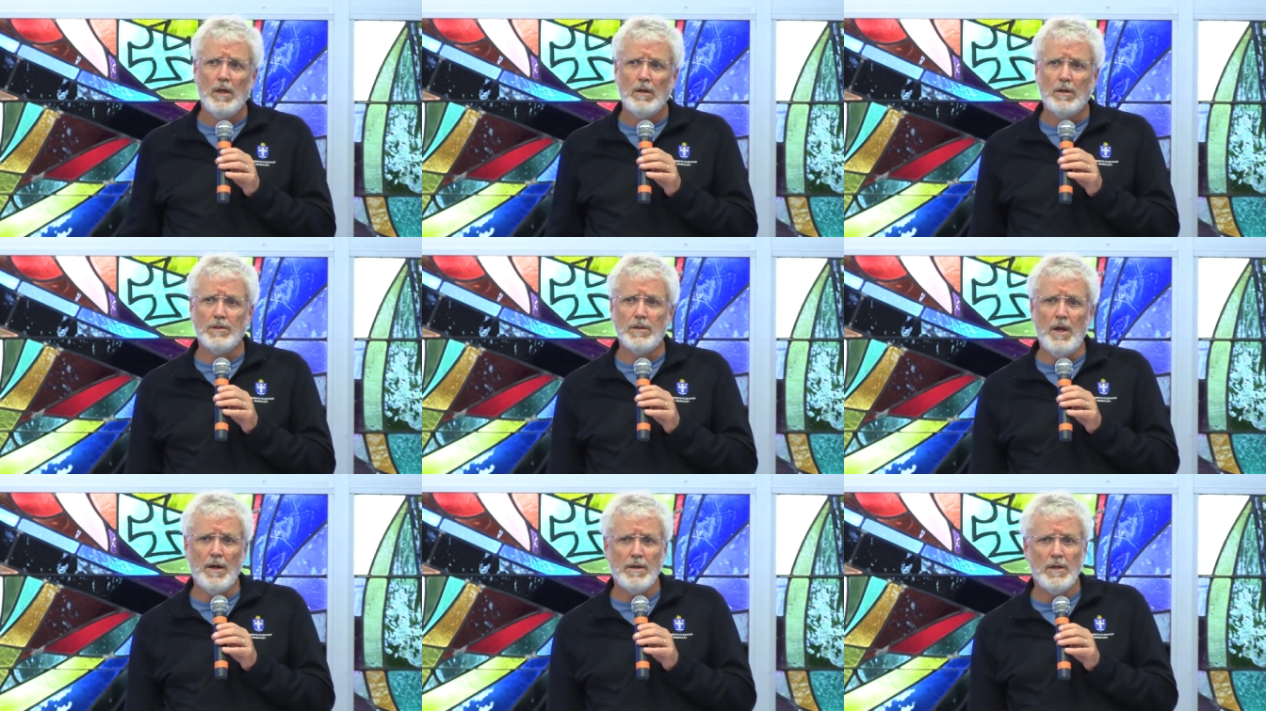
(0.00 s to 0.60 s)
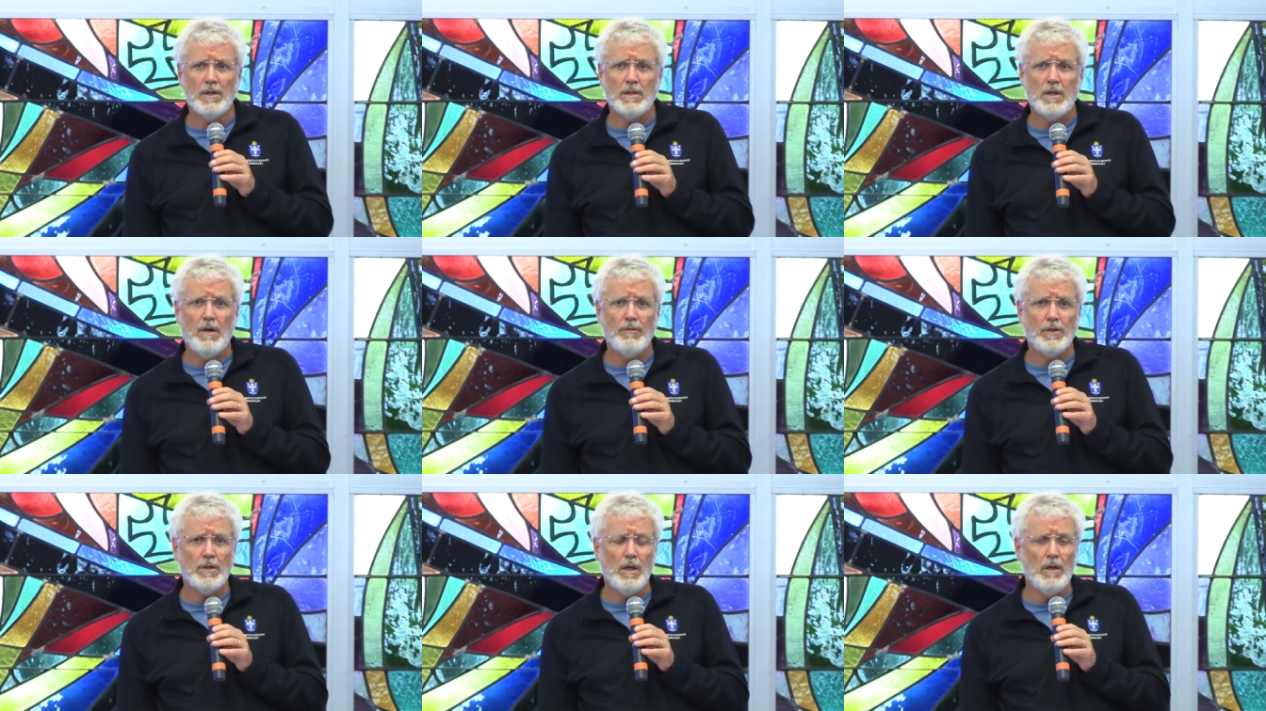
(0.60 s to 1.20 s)
because none of this
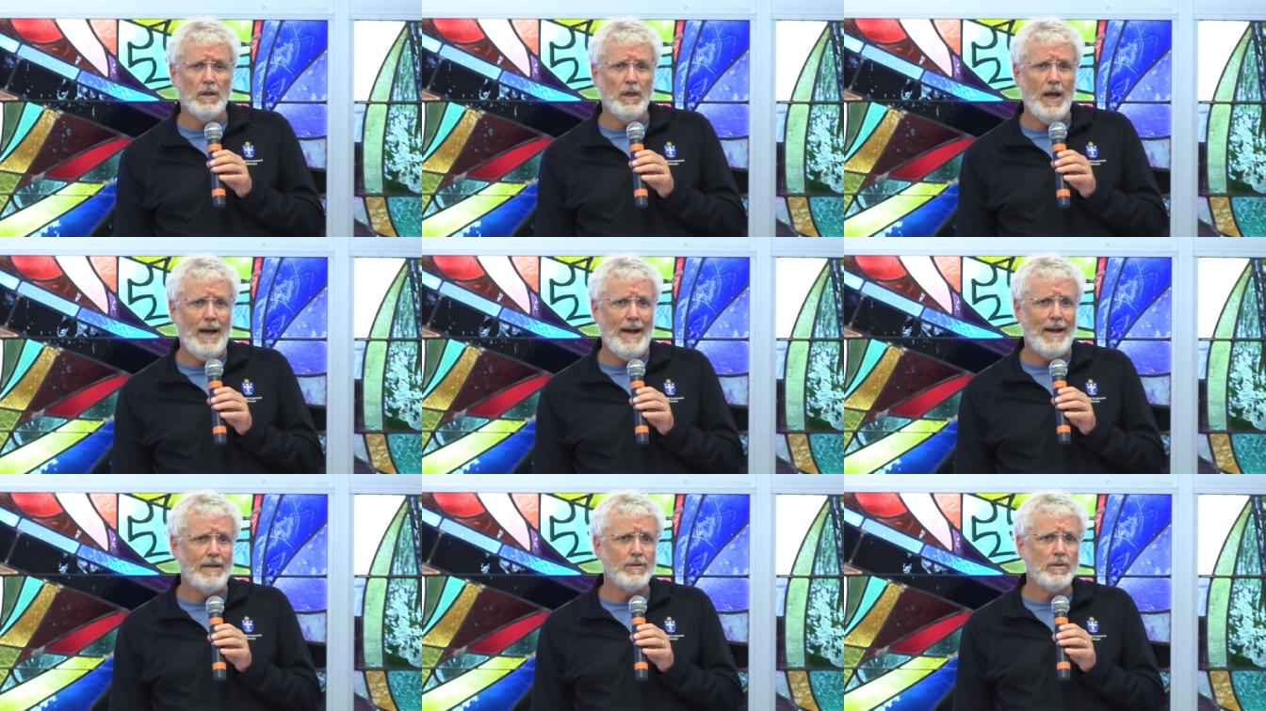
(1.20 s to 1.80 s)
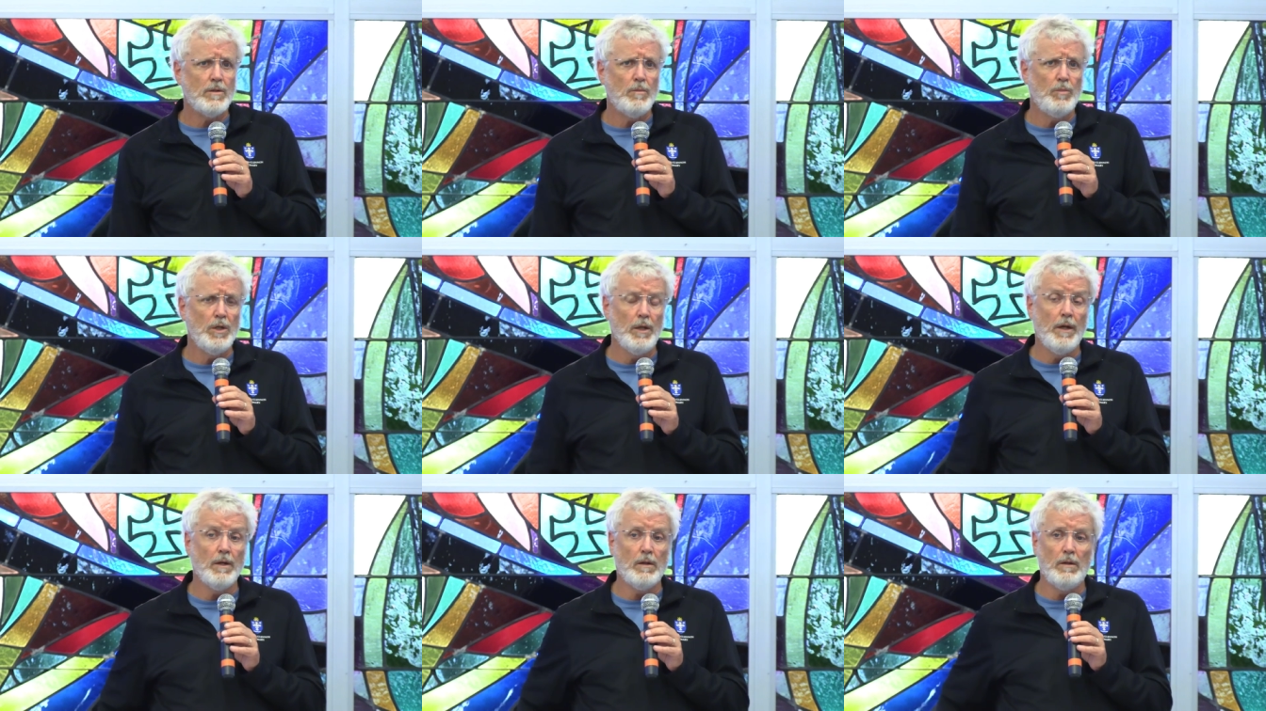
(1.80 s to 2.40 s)
stuff is going to last,
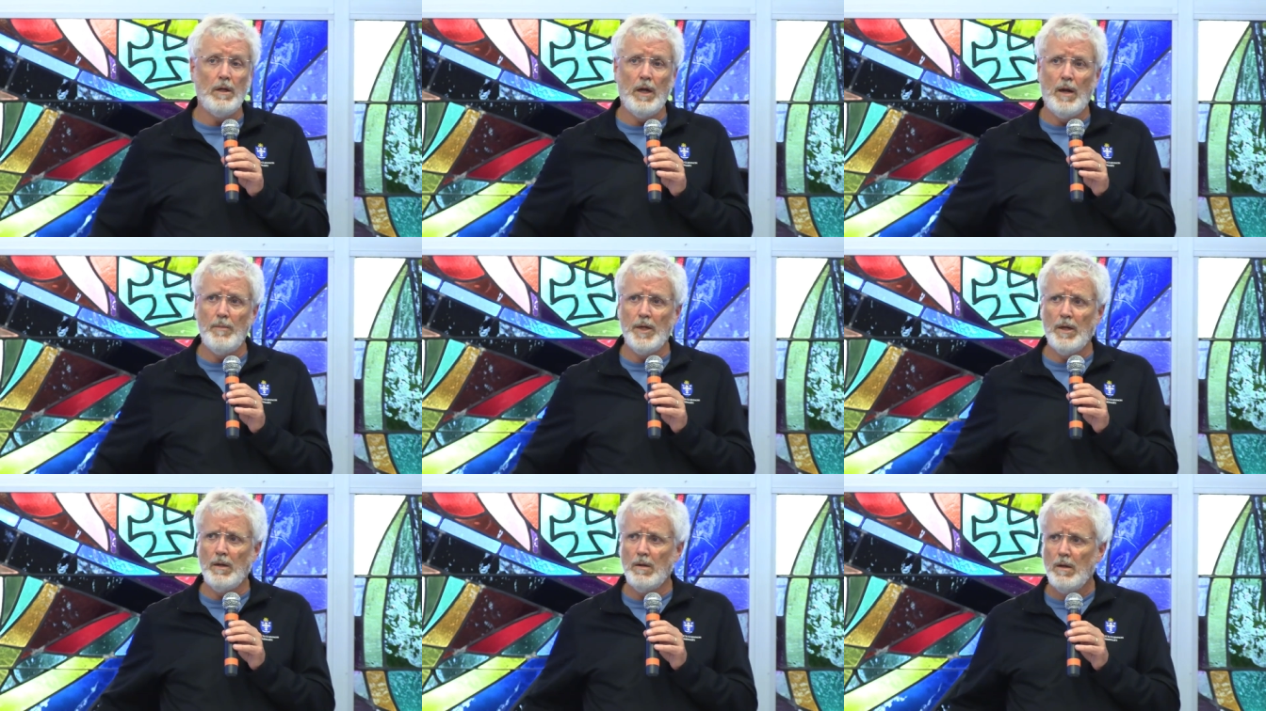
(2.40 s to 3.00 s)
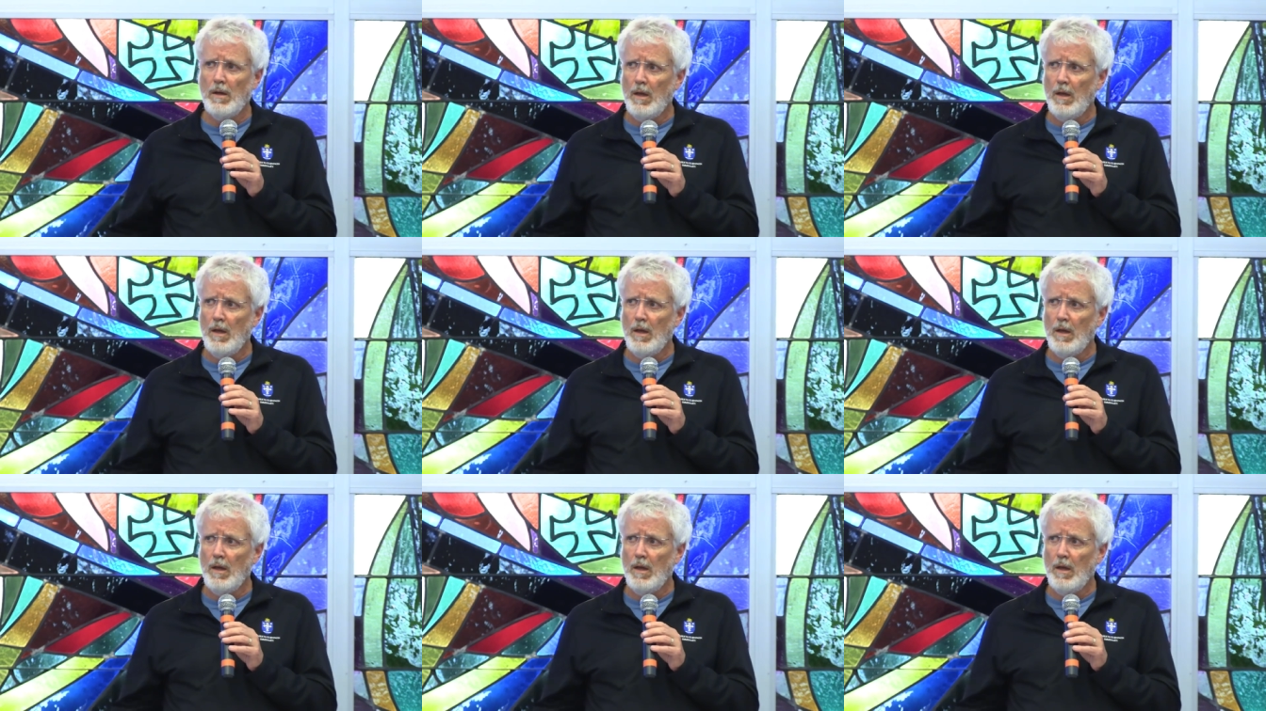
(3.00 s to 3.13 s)
politically, I mean.